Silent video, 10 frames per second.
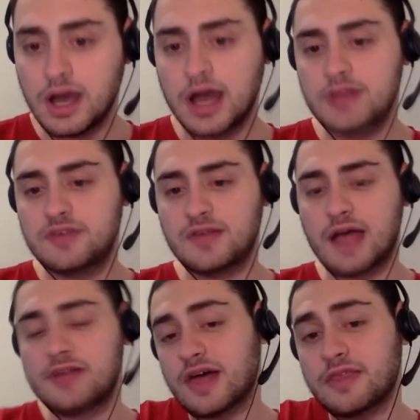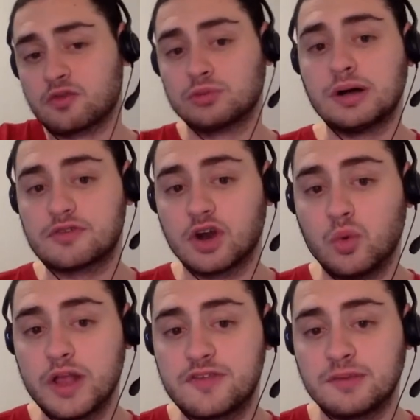I think Rublev's going
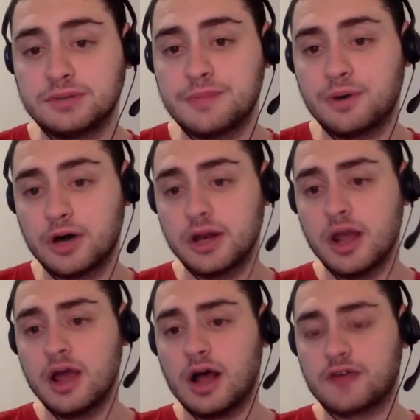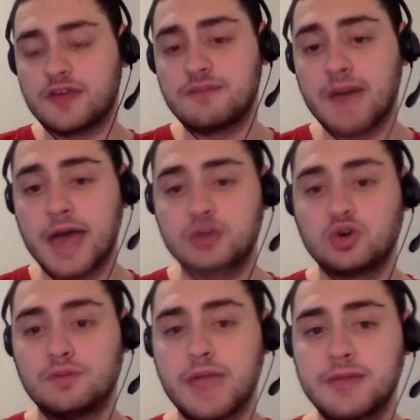to win, simply put. I'll save my
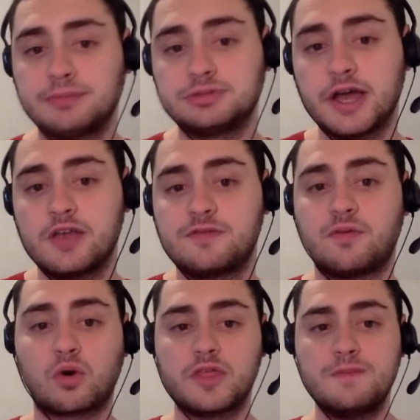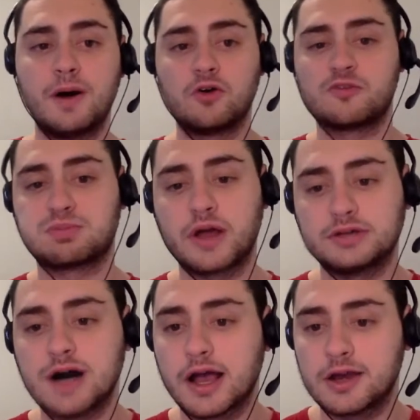actual main plays for the
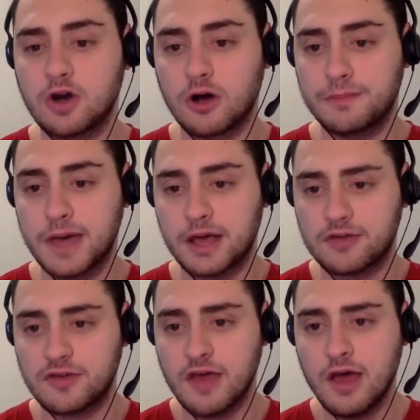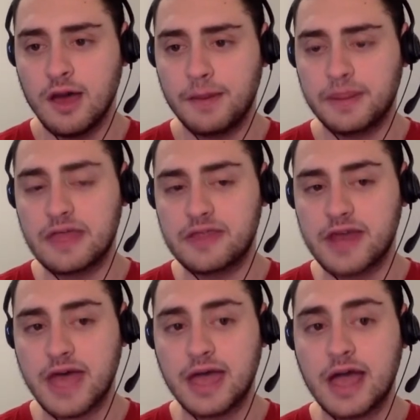post-break lock and dog picks. But at the end of
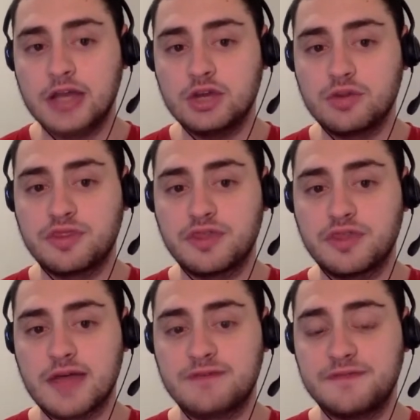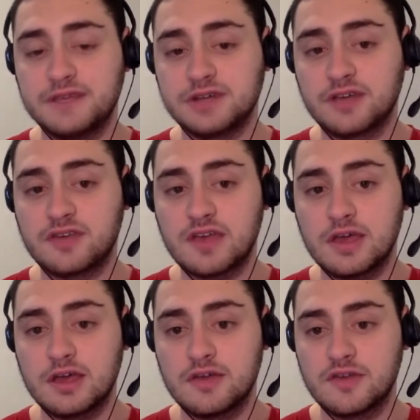the day, I do think that Felix
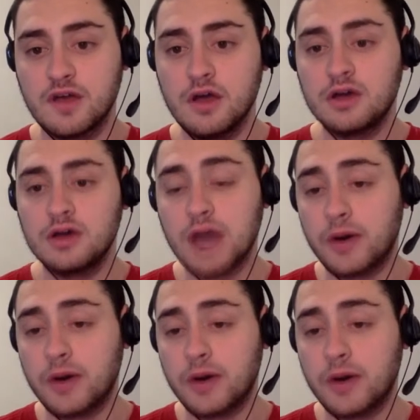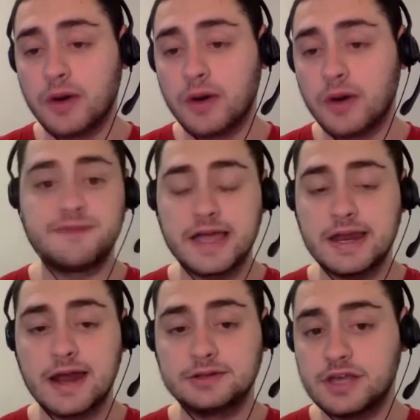is going to put up a
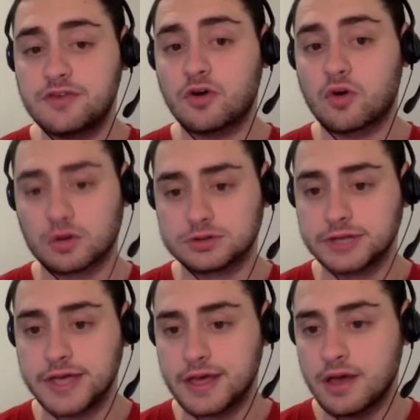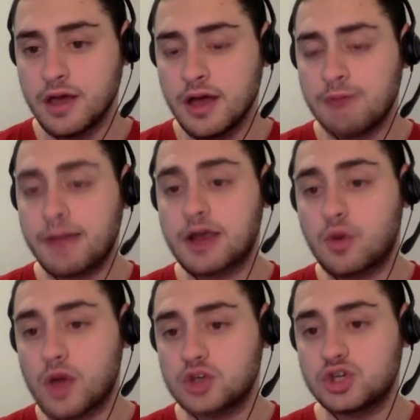fight, at least early. My
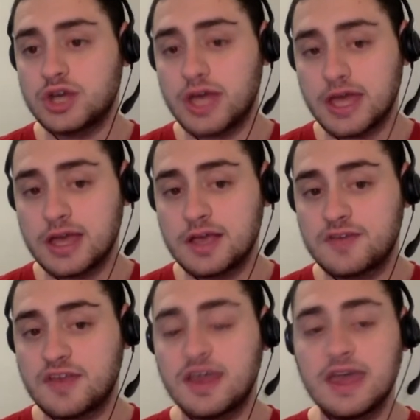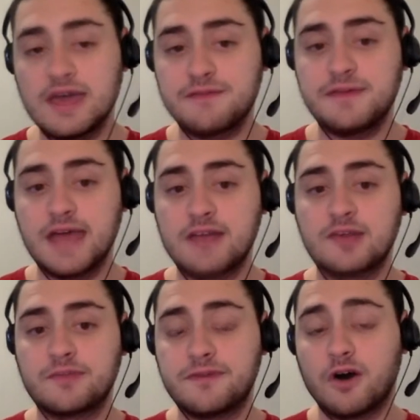question is, if he ends
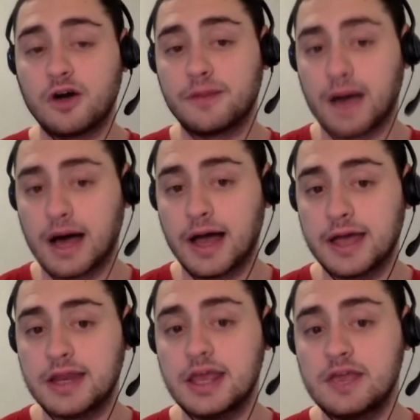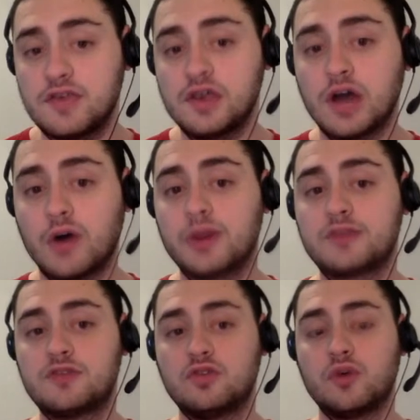up falling behind, is he
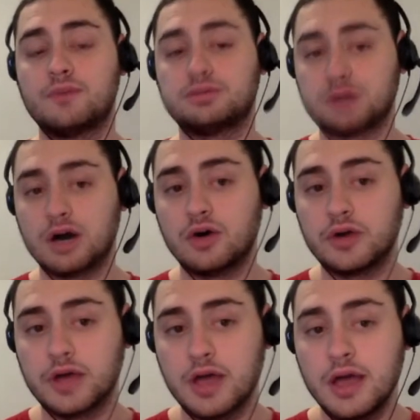going to implode?